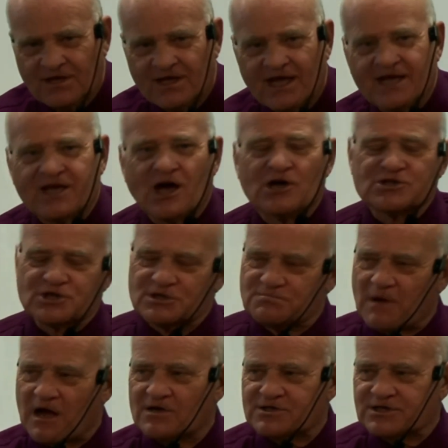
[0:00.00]
he goes to his
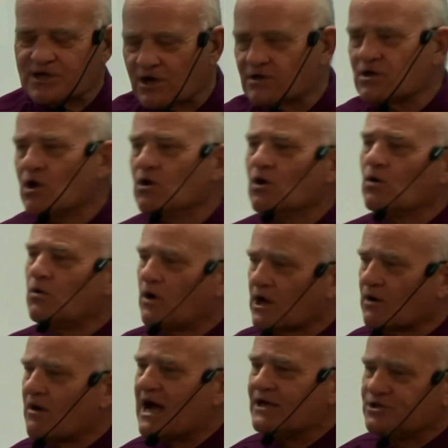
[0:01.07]
boss and goes, what
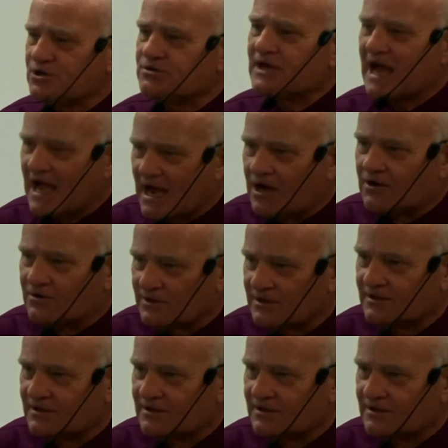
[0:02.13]
do I do now?